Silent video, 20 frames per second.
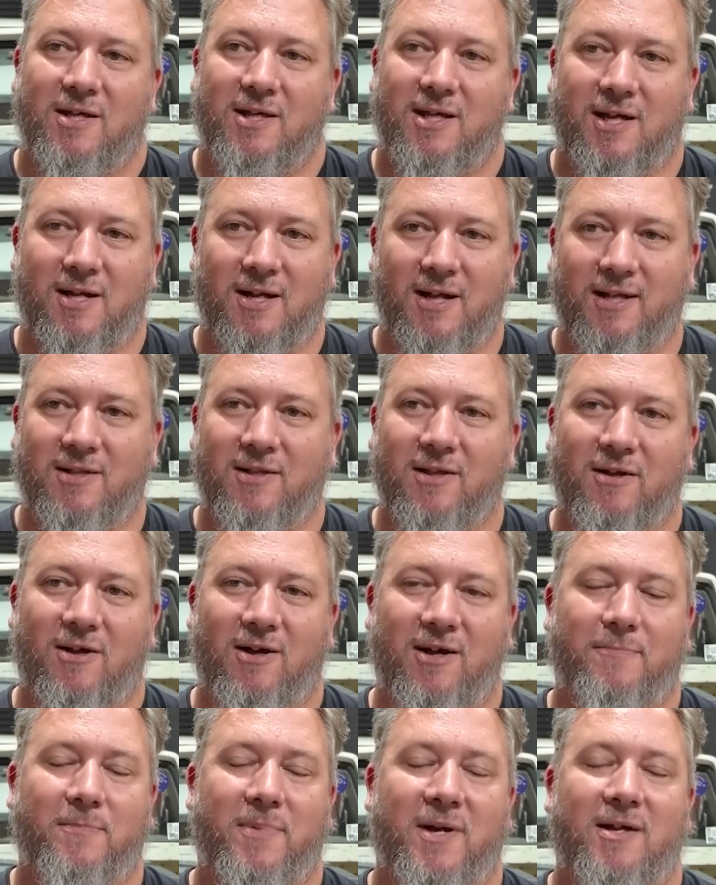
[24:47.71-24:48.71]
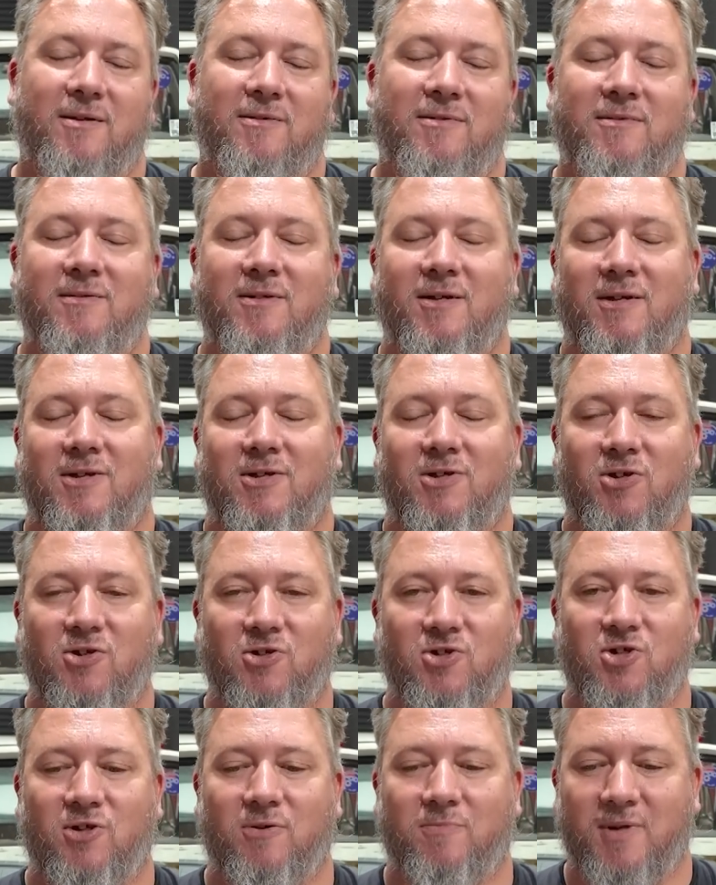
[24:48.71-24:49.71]
You click the like button,
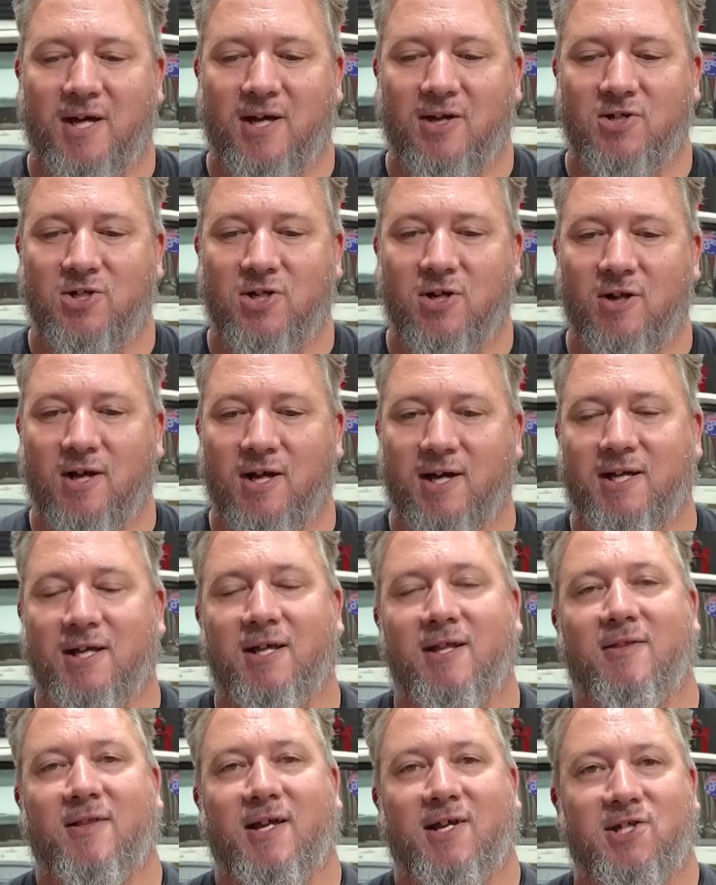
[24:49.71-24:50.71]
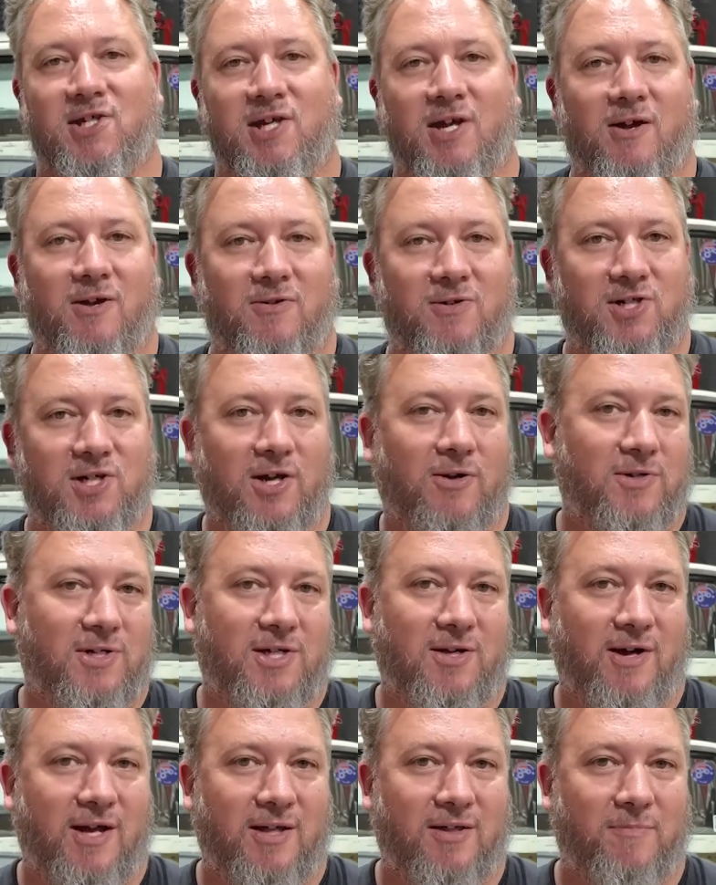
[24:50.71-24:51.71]
YouTube knows you like it. They show it
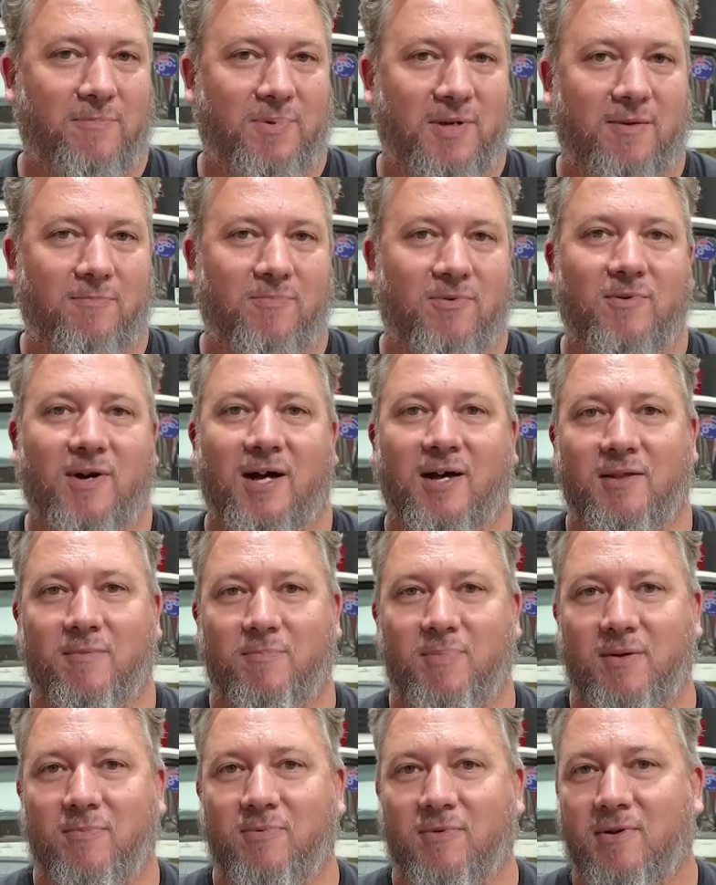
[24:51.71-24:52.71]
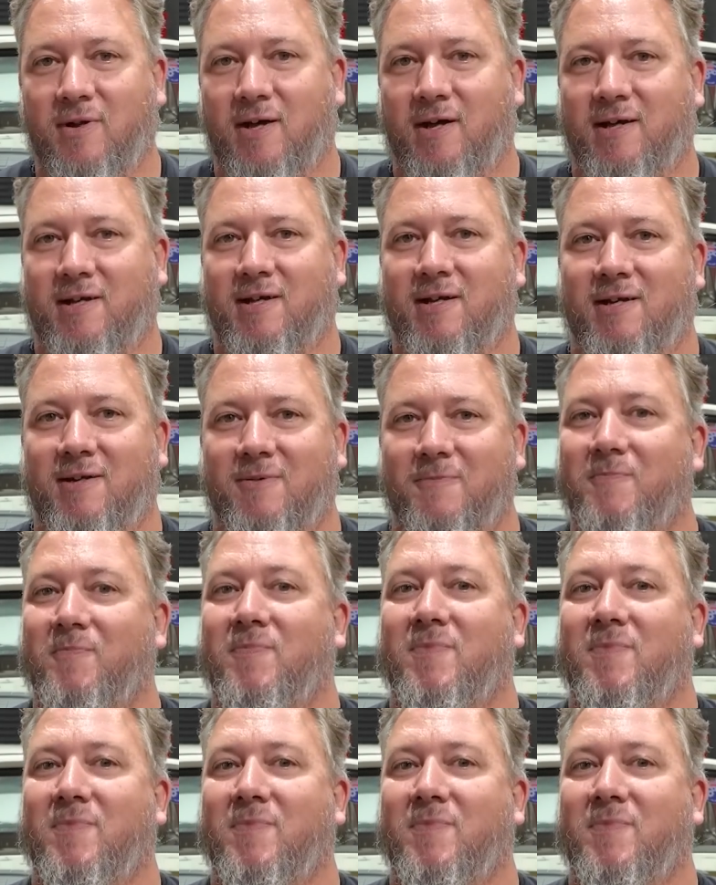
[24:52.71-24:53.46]
to other people like it.